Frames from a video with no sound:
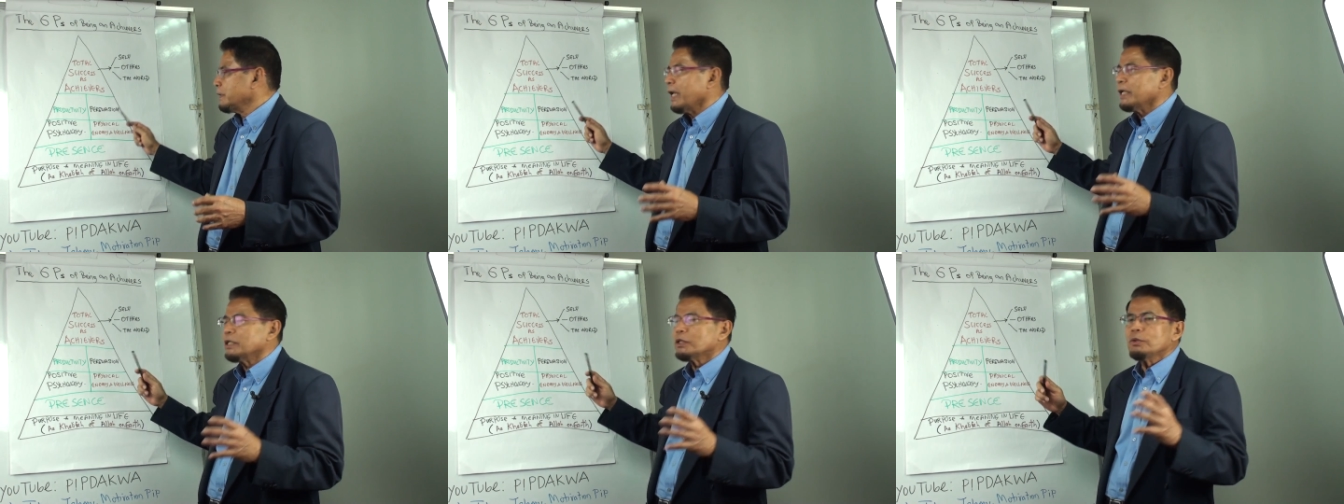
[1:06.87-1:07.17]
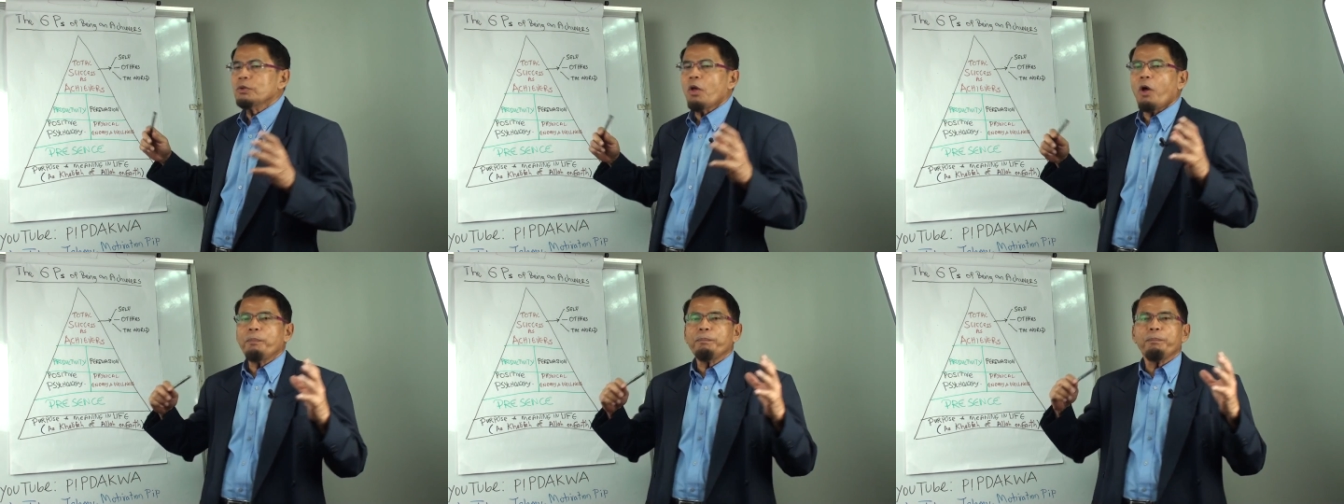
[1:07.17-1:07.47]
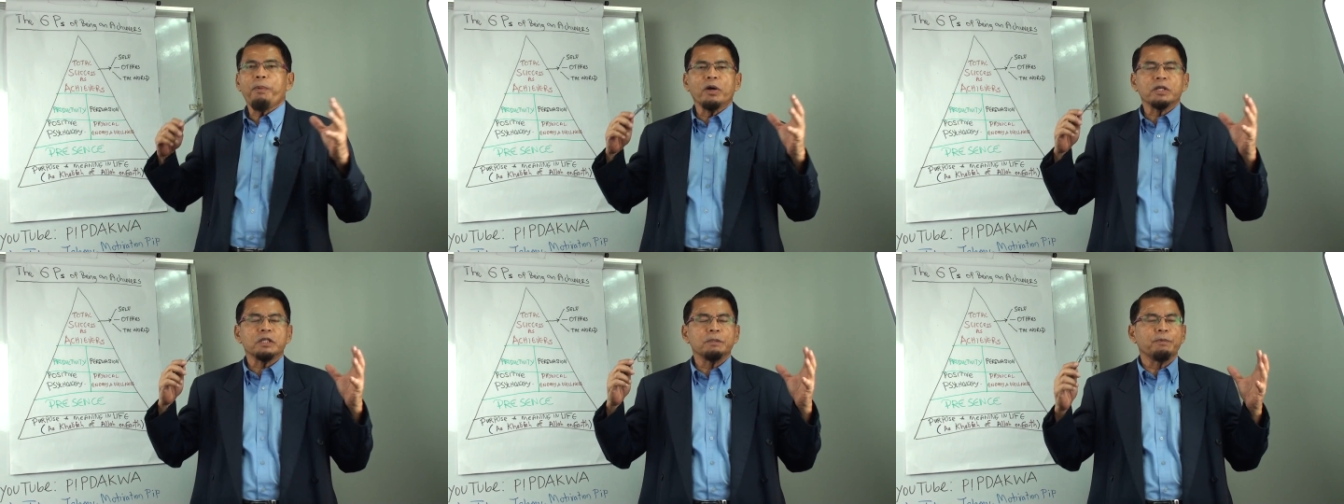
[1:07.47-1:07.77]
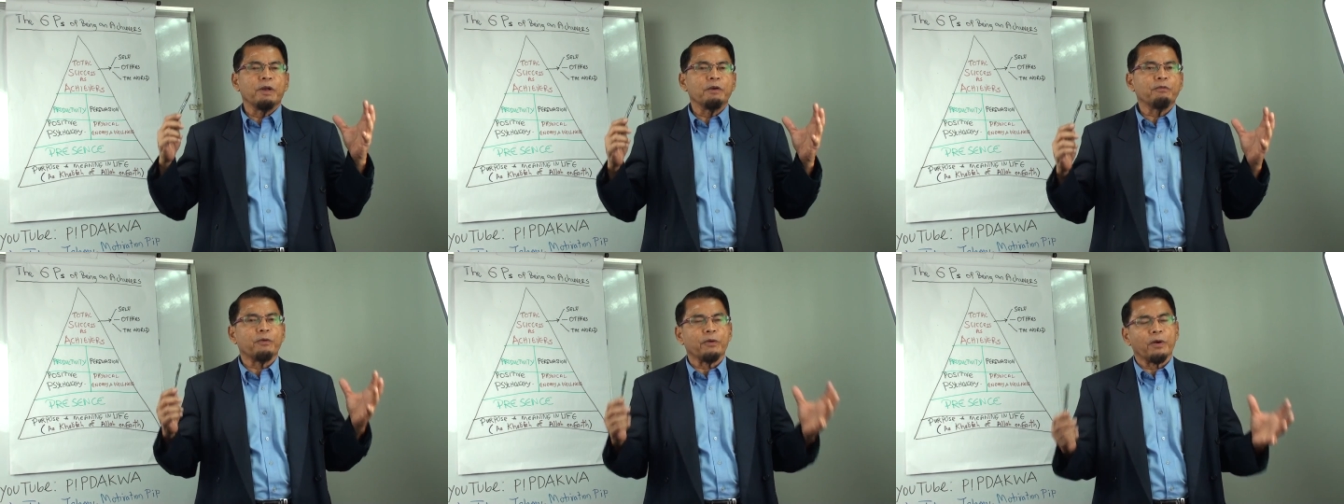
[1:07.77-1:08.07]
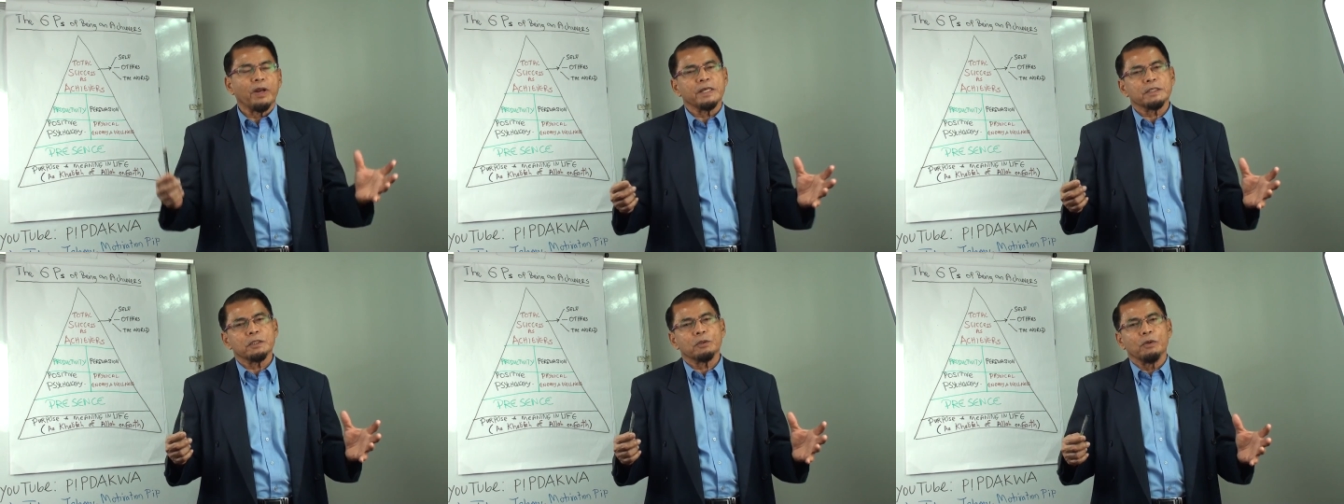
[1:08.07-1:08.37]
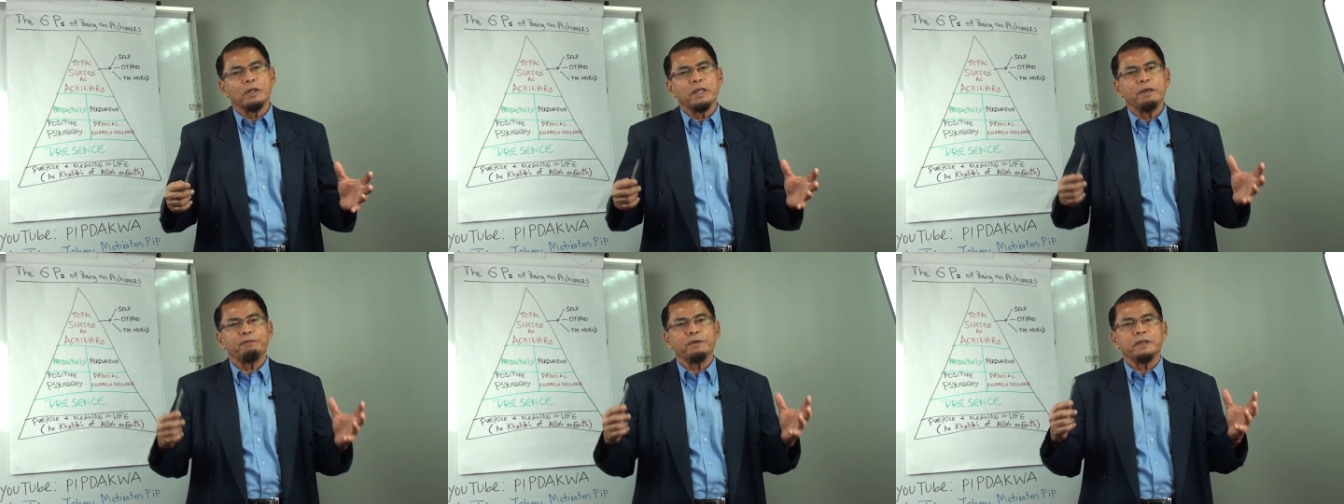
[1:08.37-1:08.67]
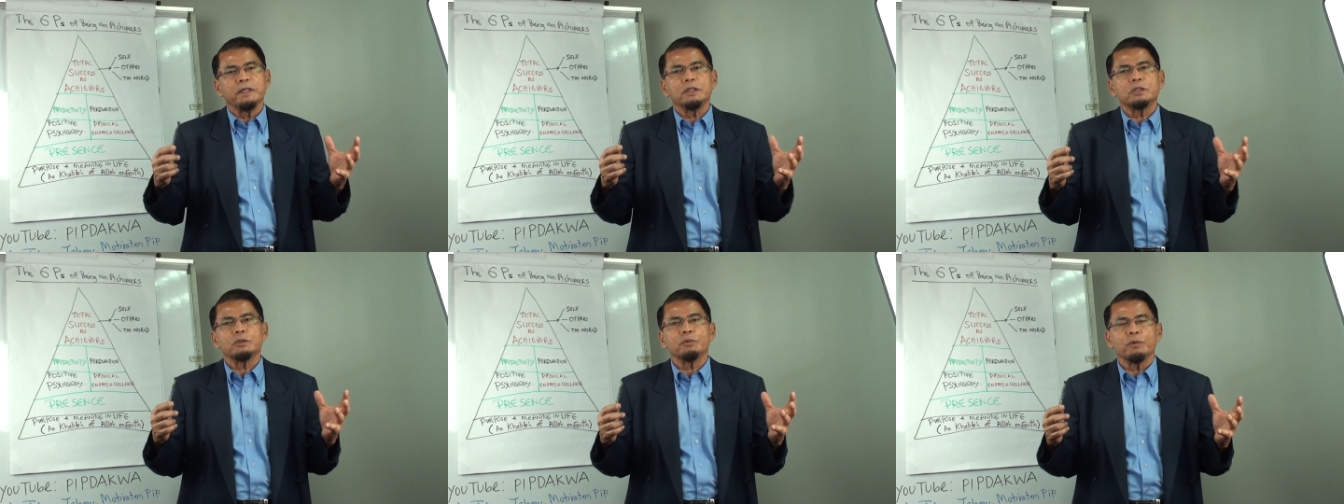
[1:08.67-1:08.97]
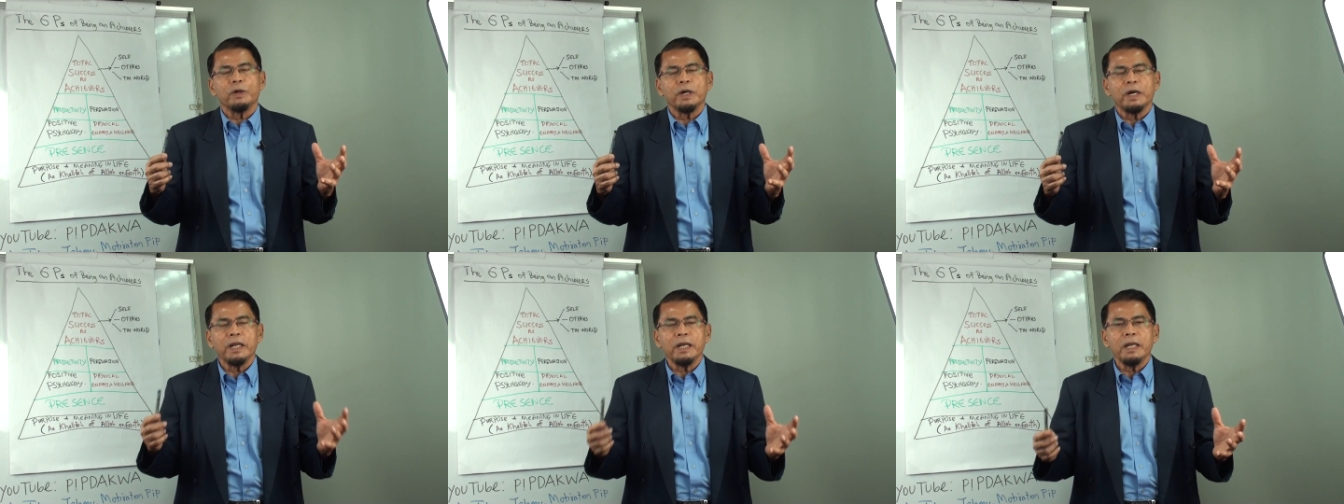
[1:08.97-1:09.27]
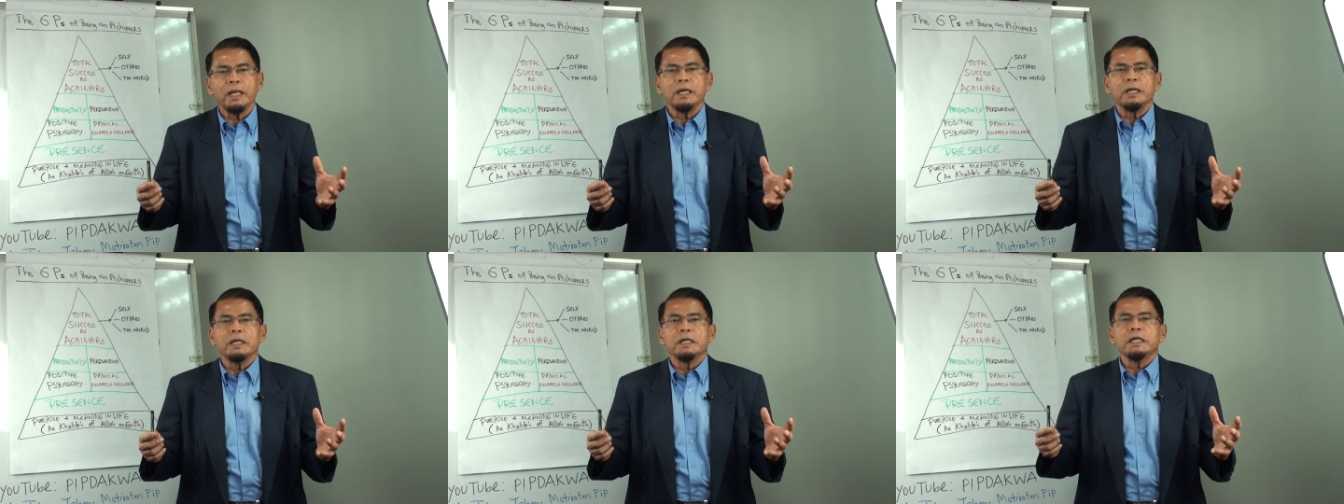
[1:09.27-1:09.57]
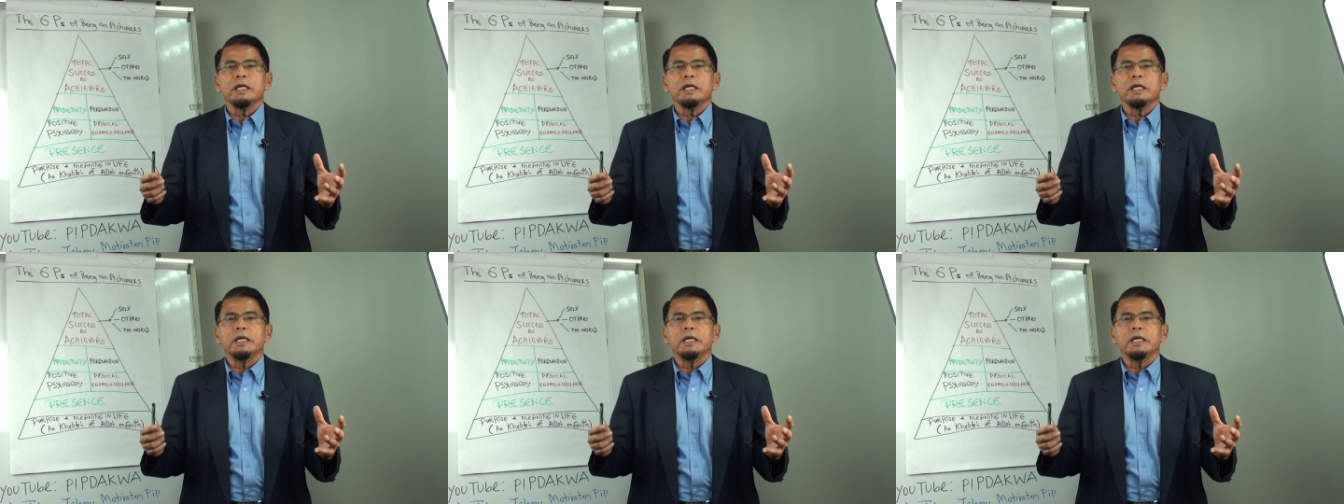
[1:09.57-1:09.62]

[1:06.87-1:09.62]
There is not possible for us to live in this world